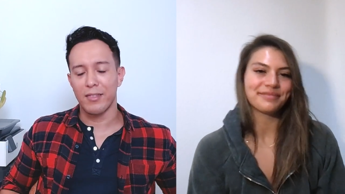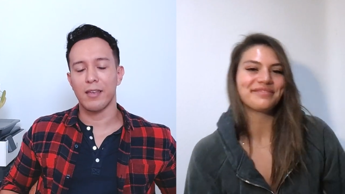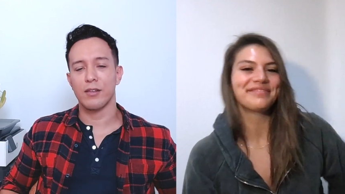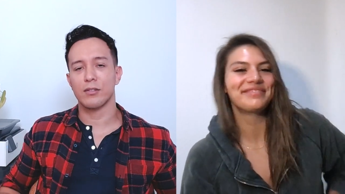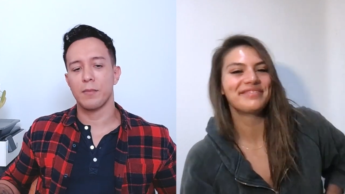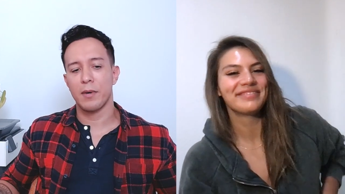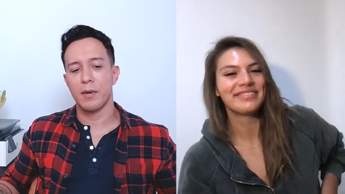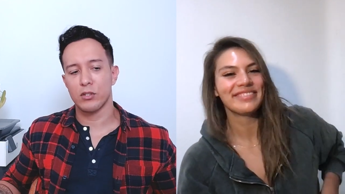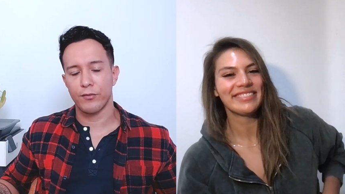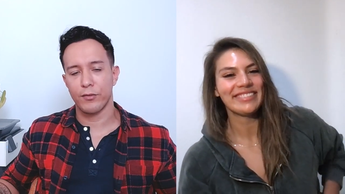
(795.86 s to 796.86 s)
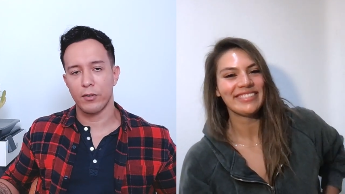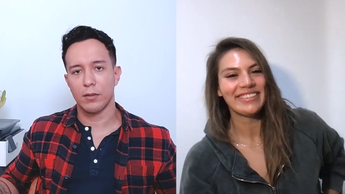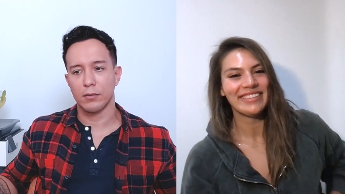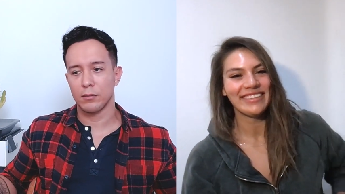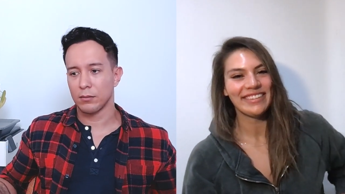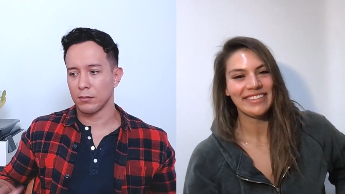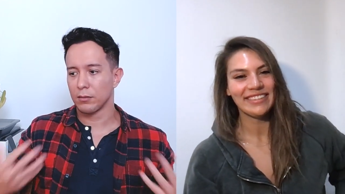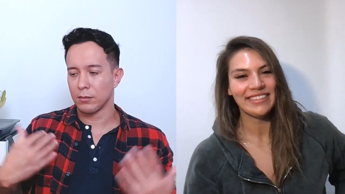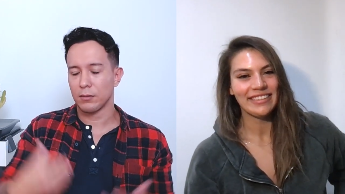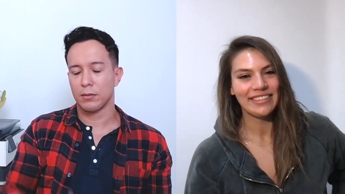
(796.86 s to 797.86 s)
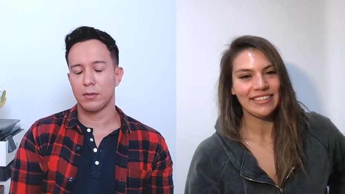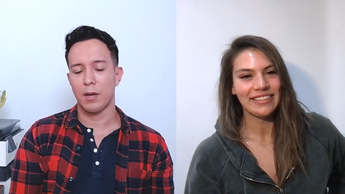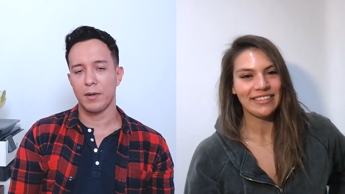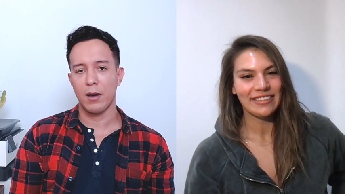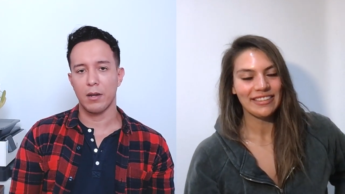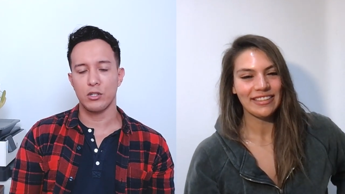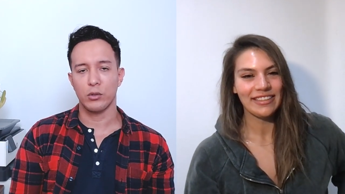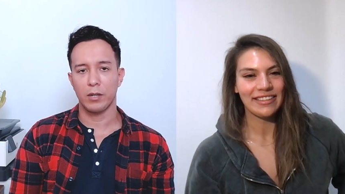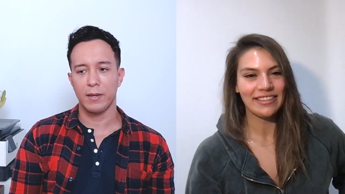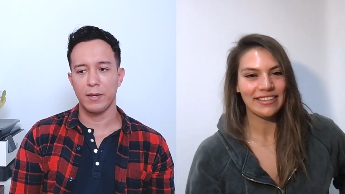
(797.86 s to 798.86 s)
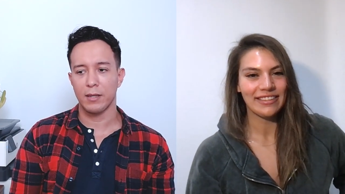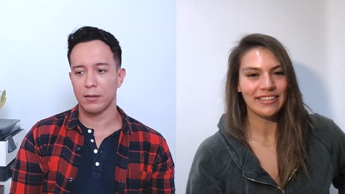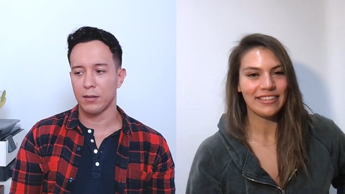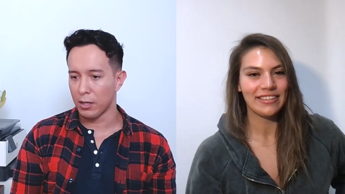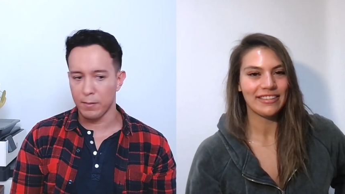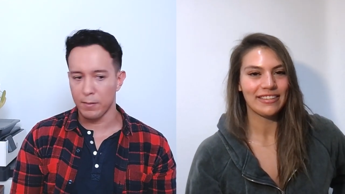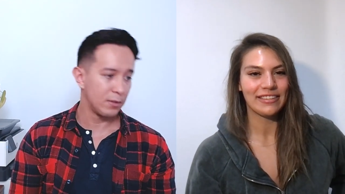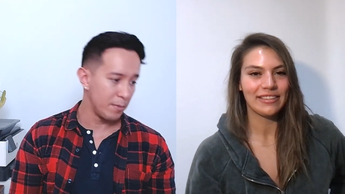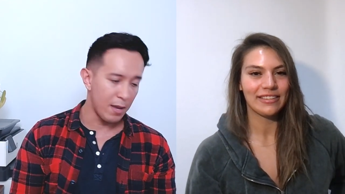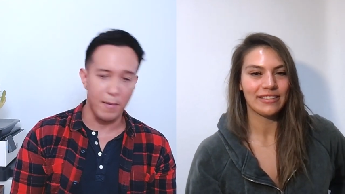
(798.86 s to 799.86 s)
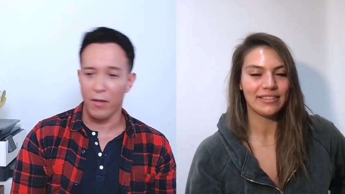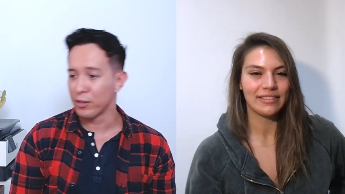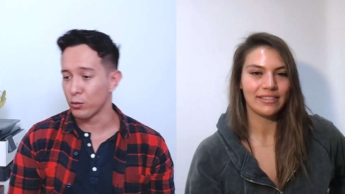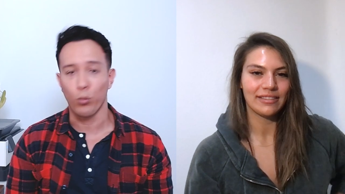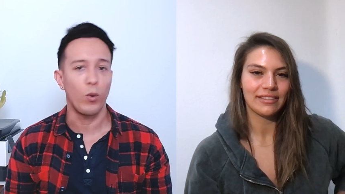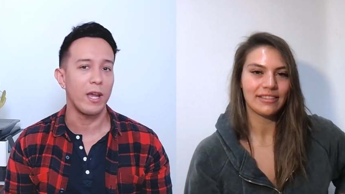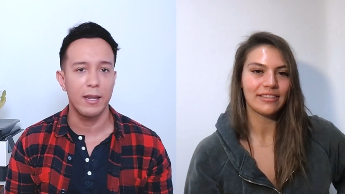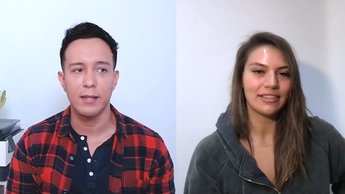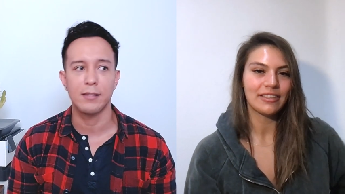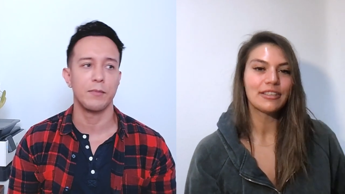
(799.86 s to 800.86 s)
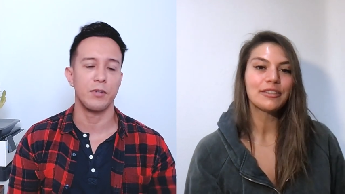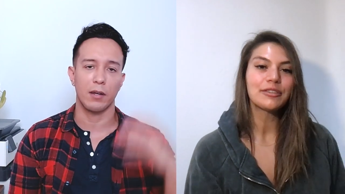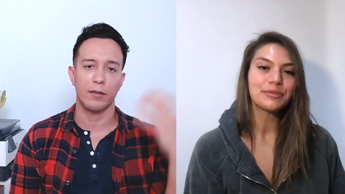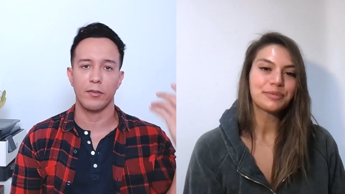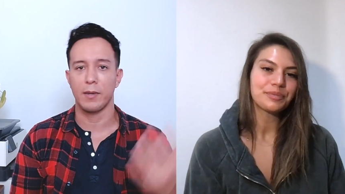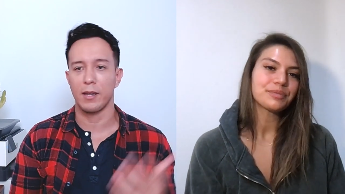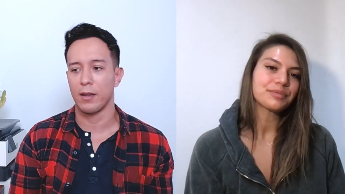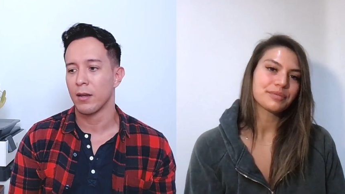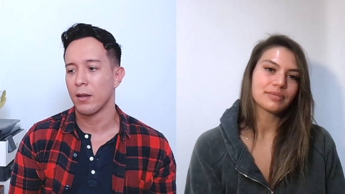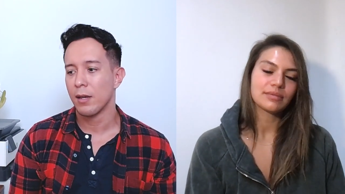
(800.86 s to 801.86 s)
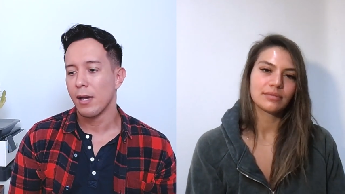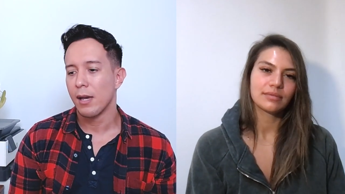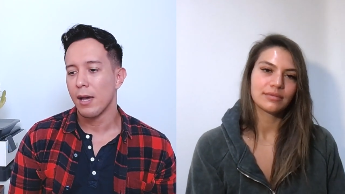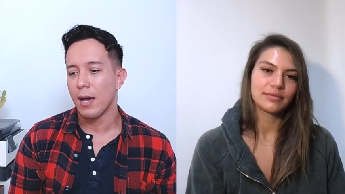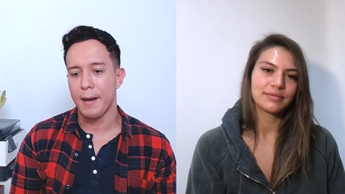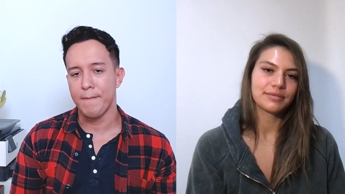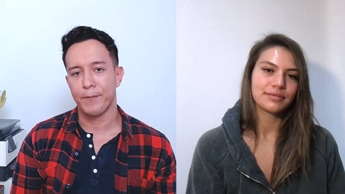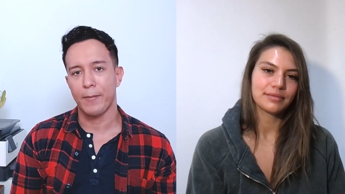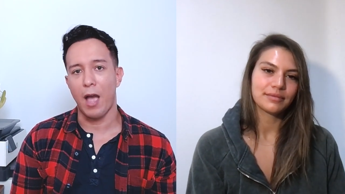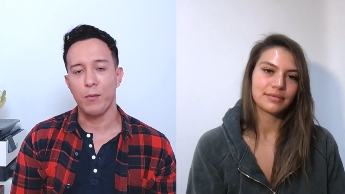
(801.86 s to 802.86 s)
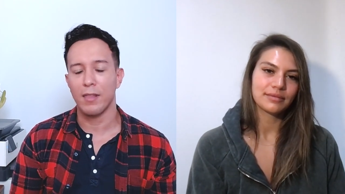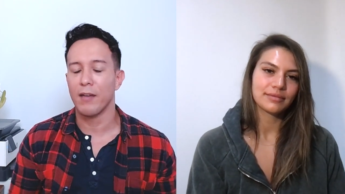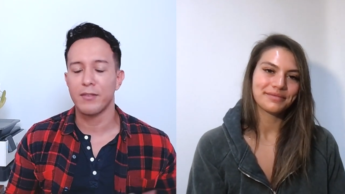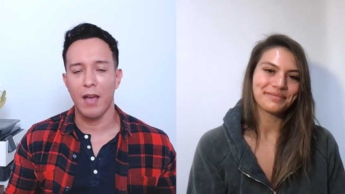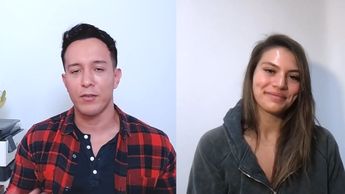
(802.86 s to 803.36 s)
Speaker 1: thank you so much for coming on and joining me and talking to me about this weighty subject for me um, i would love to